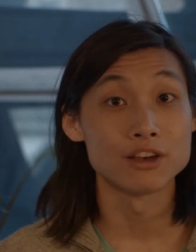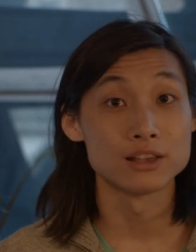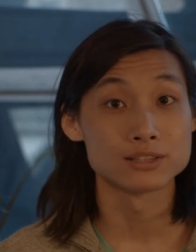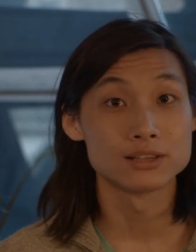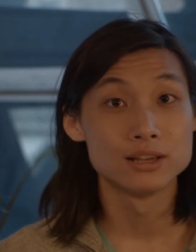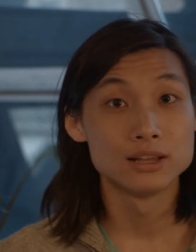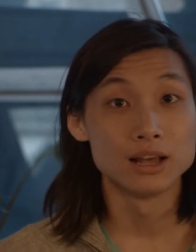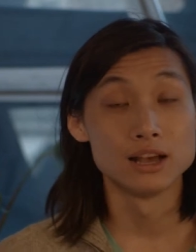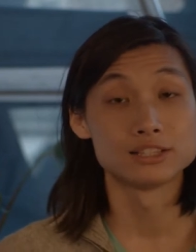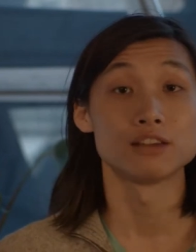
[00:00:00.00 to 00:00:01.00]
us,
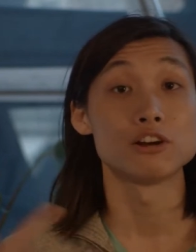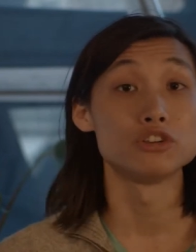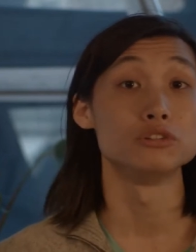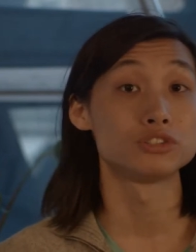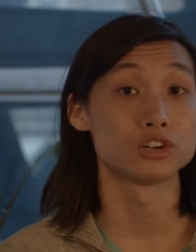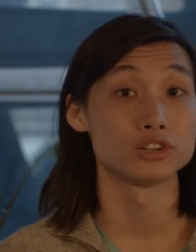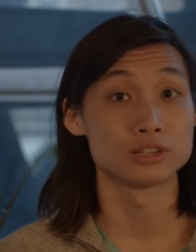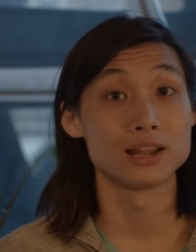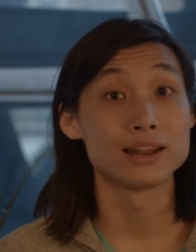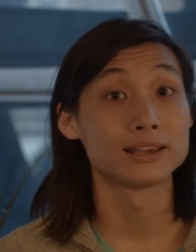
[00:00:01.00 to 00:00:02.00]
uh, save our users
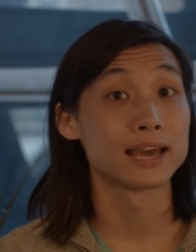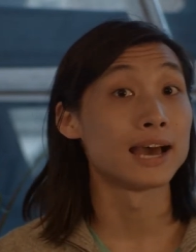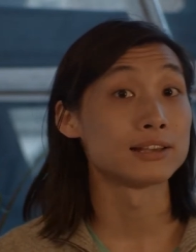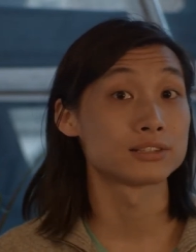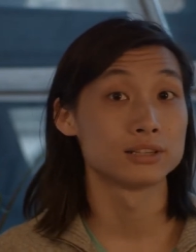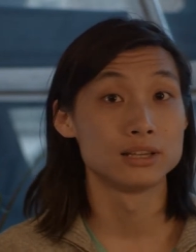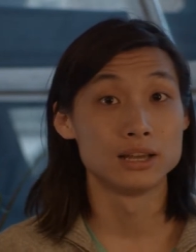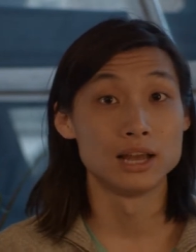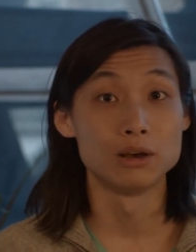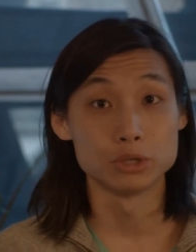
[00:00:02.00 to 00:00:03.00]
a lot of gas,
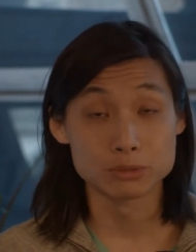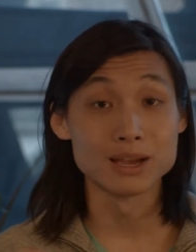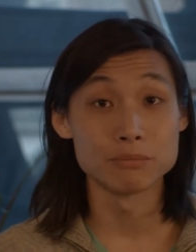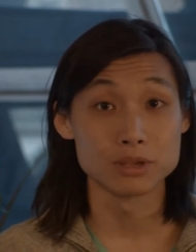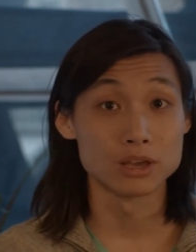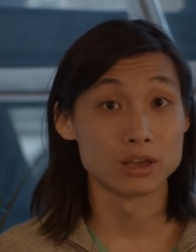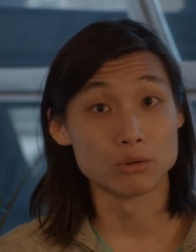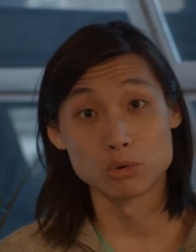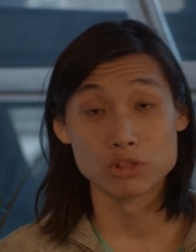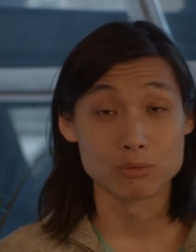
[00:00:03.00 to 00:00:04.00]
uh, which might be a
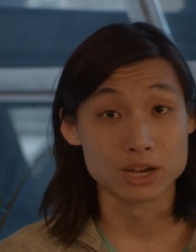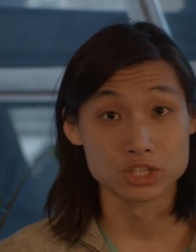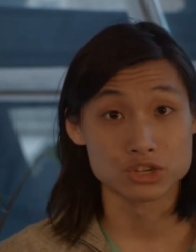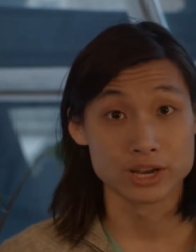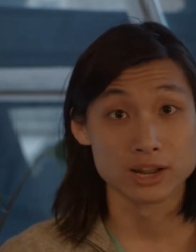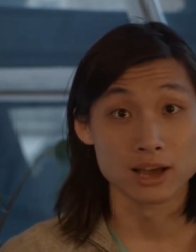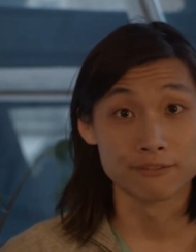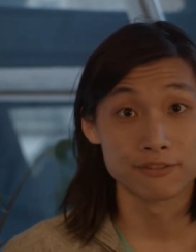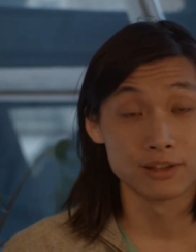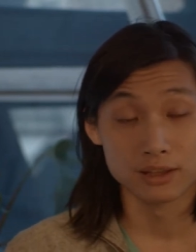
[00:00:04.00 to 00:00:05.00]
worthwhile
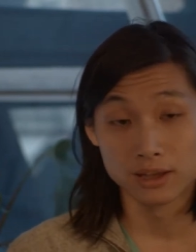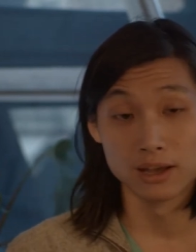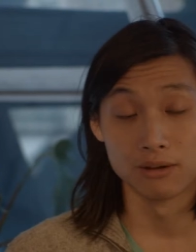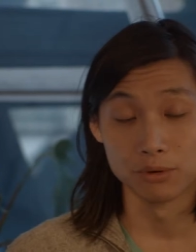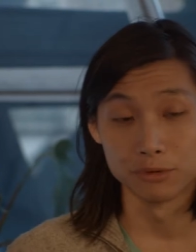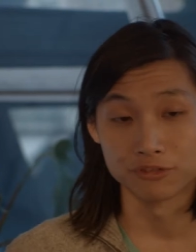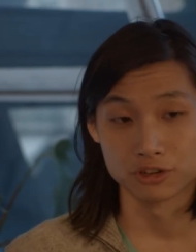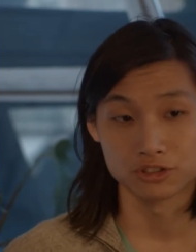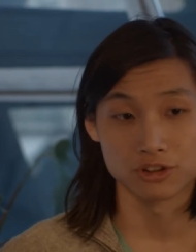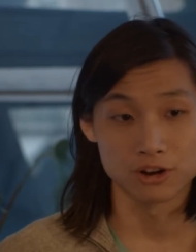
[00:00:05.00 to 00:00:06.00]
trade-off uh, when we
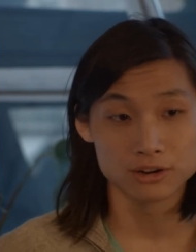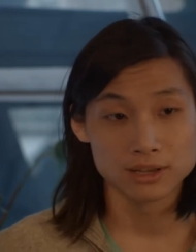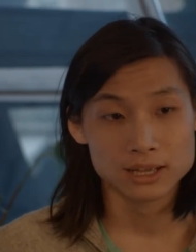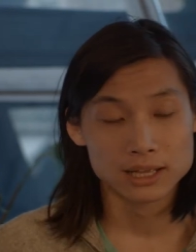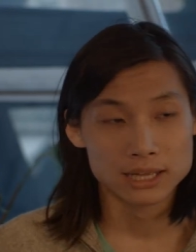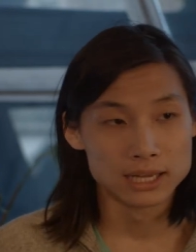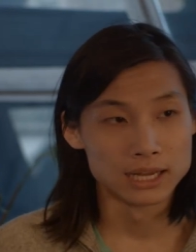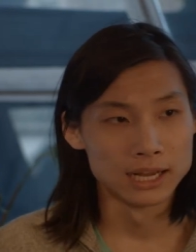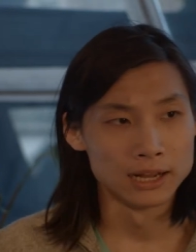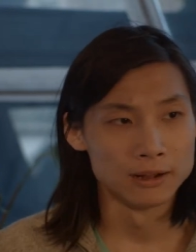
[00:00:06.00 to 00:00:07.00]
first start.
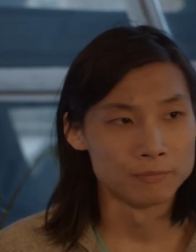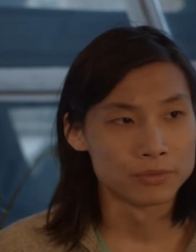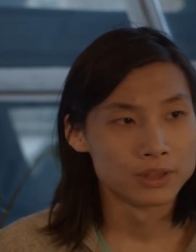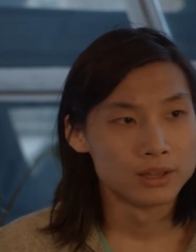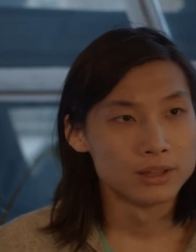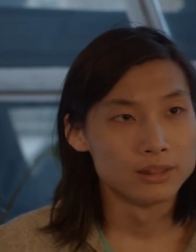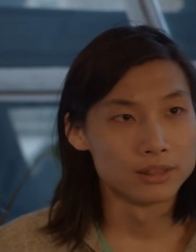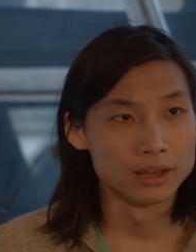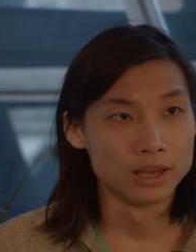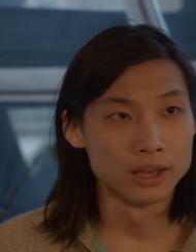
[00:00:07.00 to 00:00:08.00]
Um,
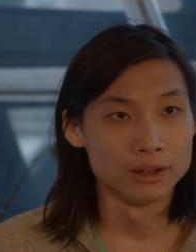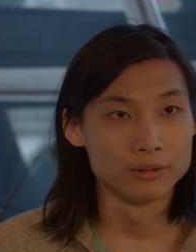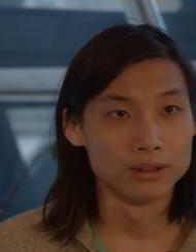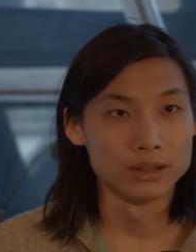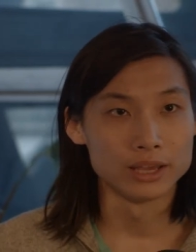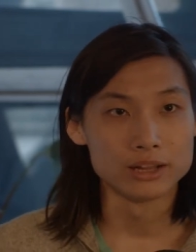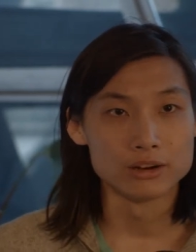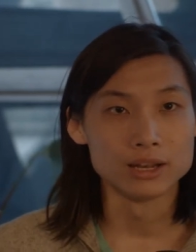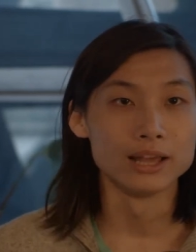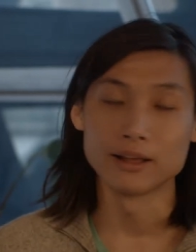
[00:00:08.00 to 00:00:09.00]
the
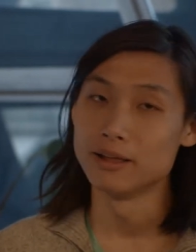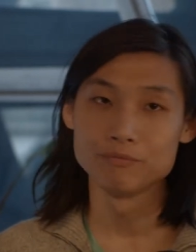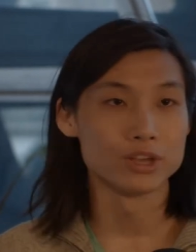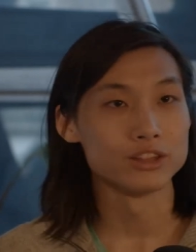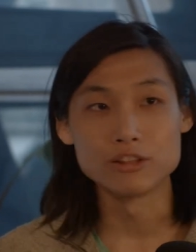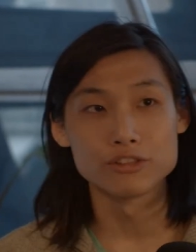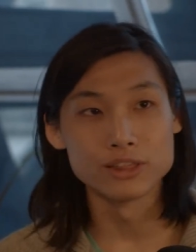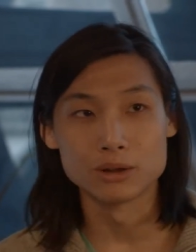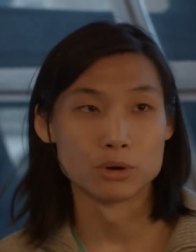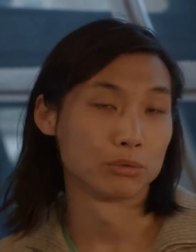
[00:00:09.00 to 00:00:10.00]
later, like um, another
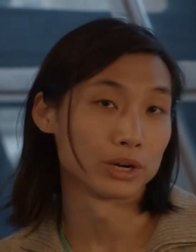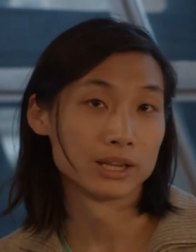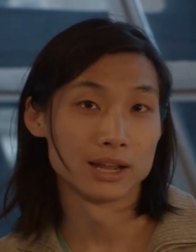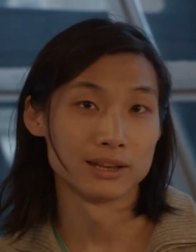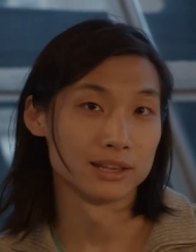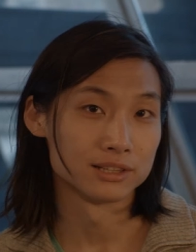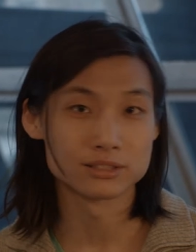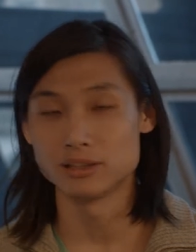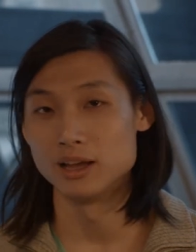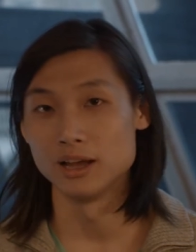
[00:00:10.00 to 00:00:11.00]
thing that we're working on
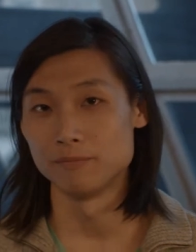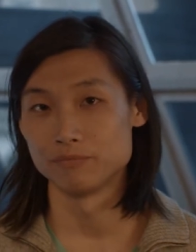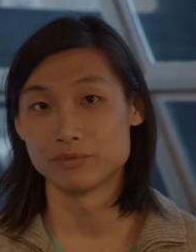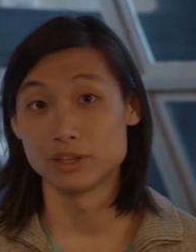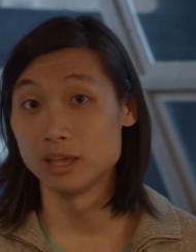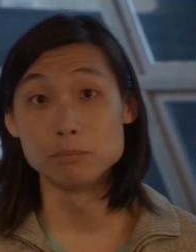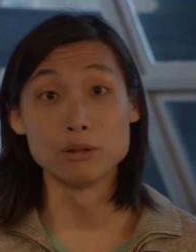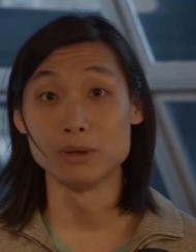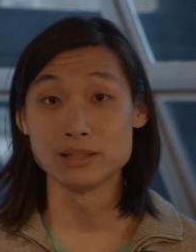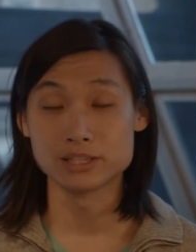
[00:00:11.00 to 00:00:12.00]
is um,
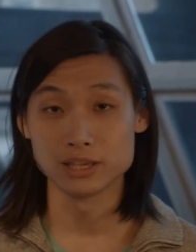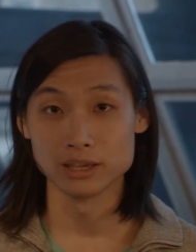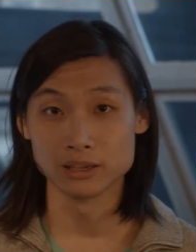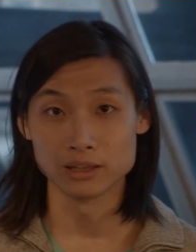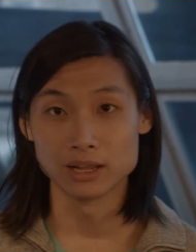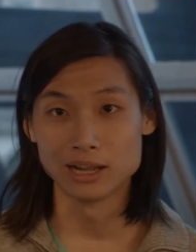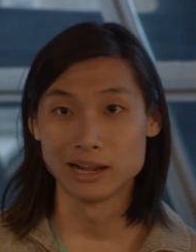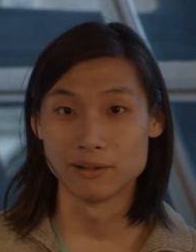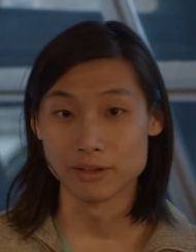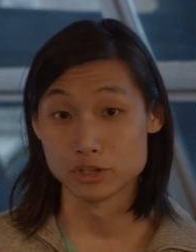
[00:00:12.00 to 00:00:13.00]
implementing
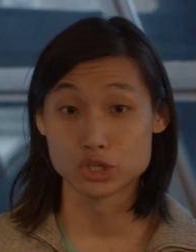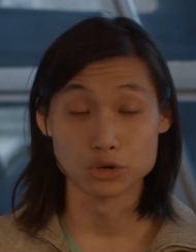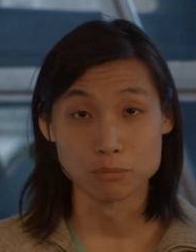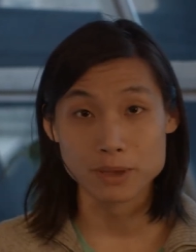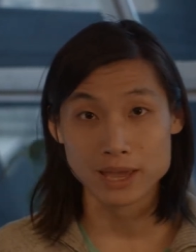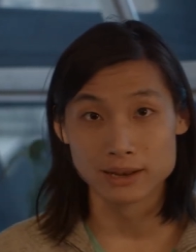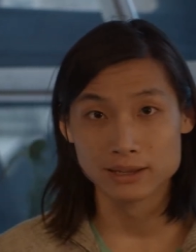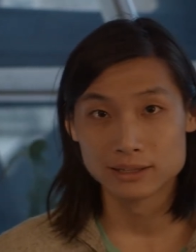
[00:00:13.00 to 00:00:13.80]
uh, a TrueBit